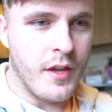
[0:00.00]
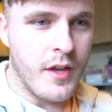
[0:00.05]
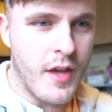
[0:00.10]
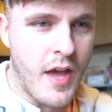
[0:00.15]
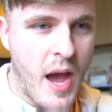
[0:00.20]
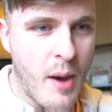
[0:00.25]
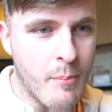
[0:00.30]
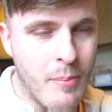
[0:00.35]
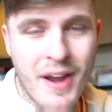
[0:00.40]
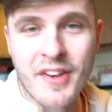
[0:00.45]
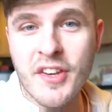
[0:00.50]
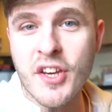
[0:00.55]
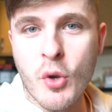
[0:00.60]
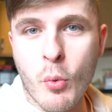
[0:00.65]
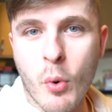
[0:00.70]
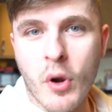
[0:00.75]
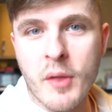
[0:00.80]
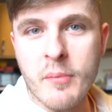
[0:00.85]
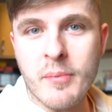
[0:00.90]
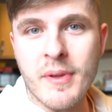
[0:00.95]
how bad do you
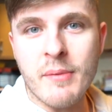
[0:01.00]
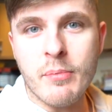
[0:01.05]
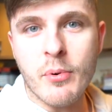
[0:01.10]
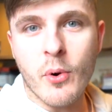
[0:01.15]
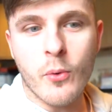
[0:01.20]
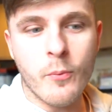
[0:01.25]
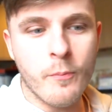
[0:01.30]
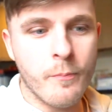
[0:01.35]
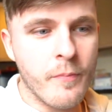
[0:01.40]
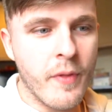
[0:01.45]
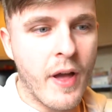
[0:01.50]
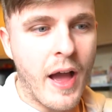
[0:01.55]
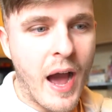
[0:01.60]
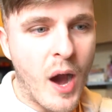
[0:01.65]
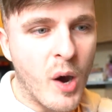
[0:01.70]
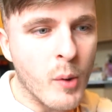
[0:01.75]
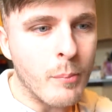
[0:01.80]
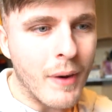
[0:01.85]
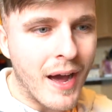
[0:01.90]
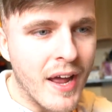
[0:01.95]
want it, people?
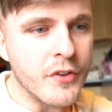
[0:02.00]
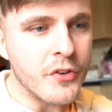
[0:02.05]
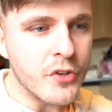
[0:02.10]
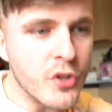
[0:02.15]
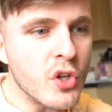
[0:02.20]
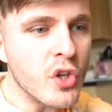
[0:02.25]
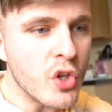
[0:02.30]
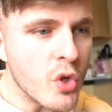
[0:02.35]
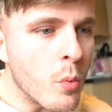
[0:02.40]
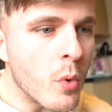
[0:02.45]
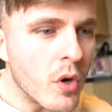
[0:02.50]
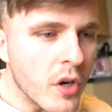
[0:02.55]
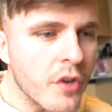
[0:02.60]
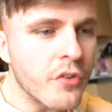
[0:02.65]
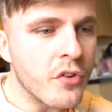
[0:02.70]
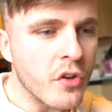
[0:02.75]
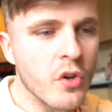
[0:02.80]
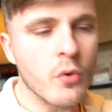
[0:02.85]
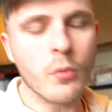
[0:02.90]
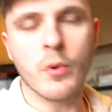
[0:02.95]
How bad do you want to
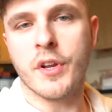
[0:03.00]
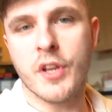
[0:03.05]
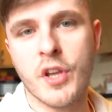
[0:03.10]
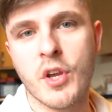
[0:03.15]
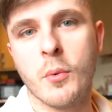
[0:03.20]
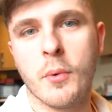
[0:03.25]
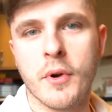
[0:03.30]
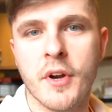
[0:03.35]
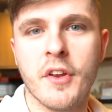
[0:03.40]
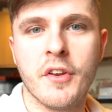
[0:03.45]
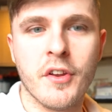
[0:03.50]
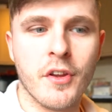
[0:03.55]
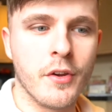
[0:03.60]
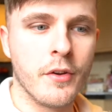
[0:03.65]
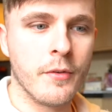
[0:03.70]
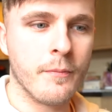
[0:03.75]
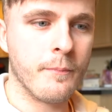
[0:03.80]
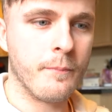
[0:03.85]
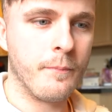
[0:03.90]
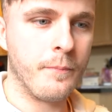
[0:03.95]
do what you want to
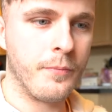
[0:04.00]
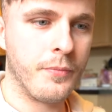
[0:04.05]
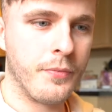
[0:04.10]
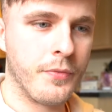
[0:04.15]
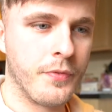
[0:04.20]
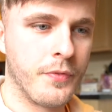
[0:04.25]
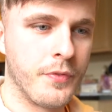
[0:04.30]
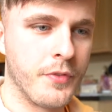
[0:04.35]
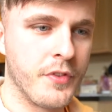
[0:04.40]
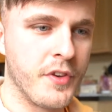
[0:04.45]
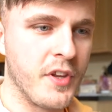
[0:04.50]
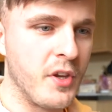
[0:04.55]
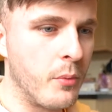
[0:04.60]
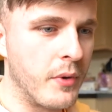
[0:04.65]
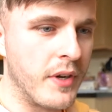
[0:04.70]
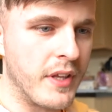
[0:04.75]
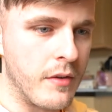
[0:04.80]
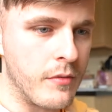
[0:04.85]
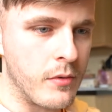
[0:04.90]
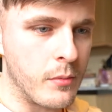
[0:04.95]
do? Do you
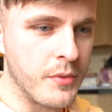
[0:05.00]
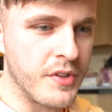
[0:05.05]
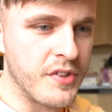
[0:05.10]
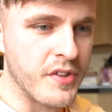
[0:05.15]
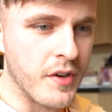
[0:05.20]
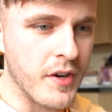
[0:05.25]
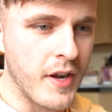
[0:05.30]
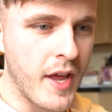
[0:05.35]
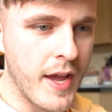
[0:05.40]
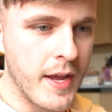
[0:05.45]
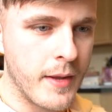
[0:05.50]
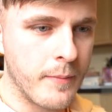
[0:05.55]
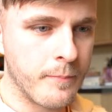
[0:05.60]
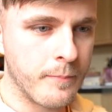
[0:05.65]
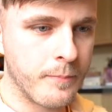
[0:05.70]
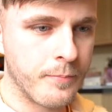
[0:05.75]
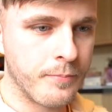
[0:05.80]
want to give it me Sunday?